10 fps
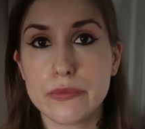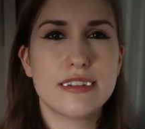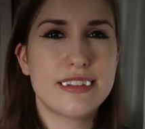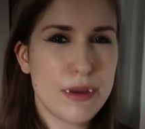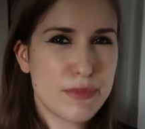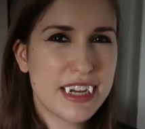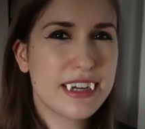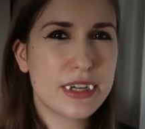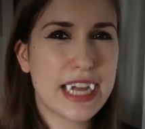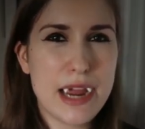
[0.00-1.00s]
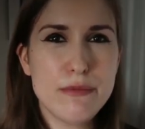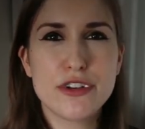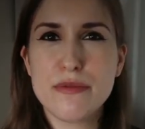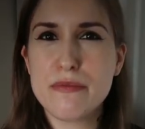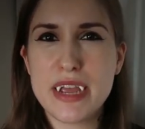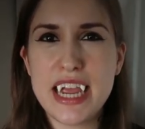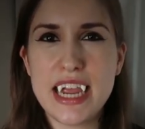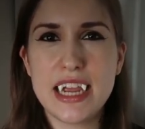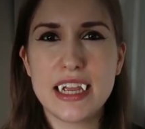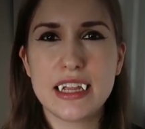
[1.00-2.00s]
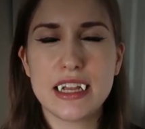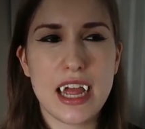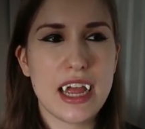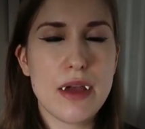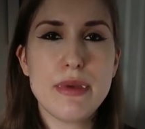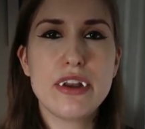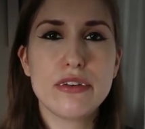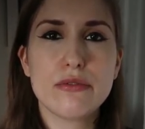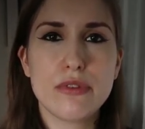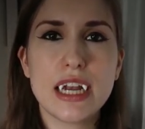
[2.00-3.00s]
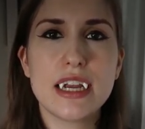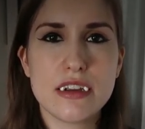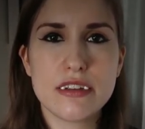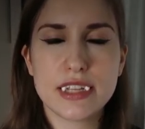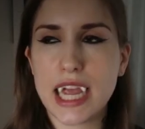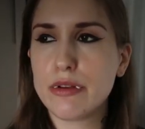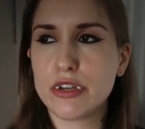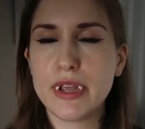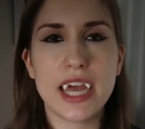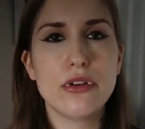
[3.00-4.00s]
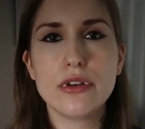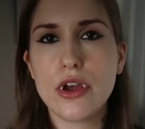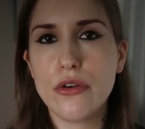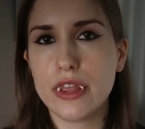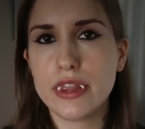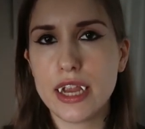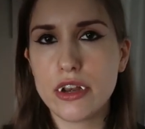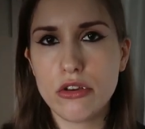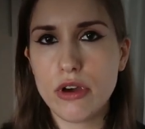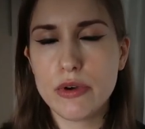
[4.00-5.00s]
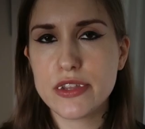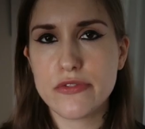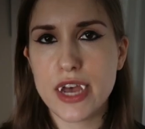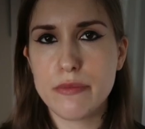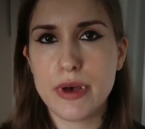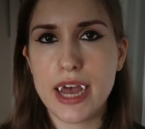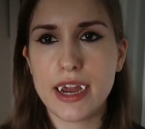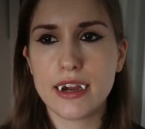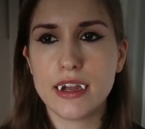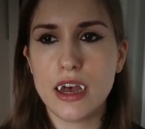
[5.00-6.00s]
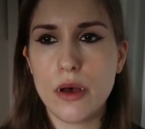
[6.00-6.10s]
Septic came to me. I mean, really, just came to me. I don't know that they knew I was a vampire.